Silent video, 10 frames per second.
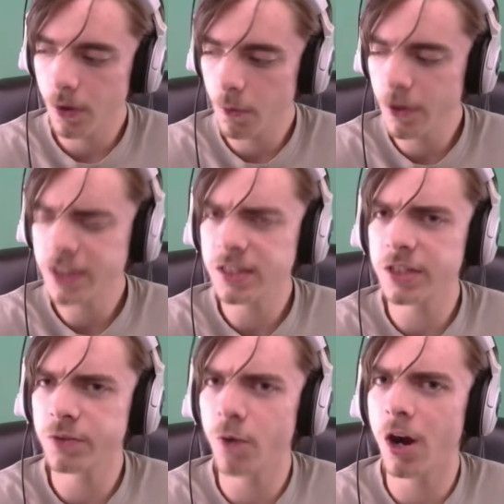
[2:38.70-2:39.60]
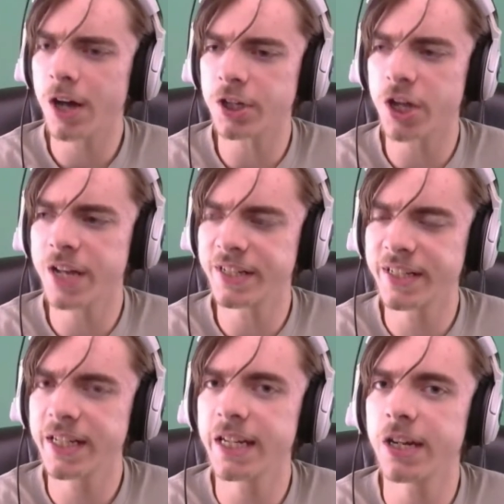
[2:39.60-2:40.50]
let's just watch and
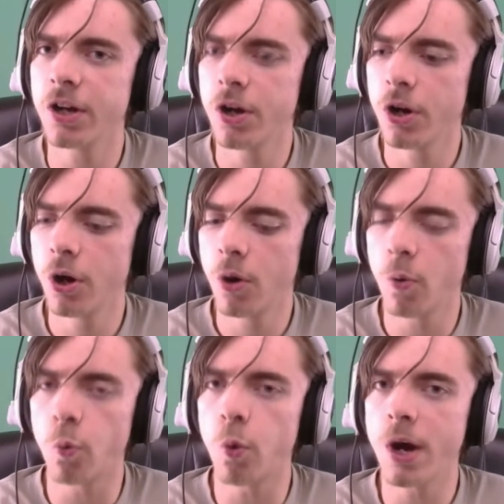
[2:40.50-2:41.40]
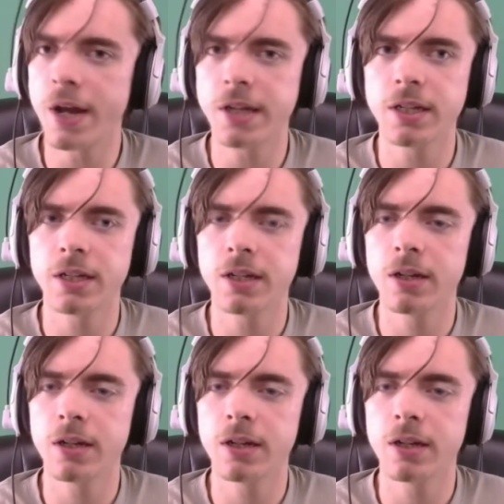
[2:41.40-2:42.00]
see what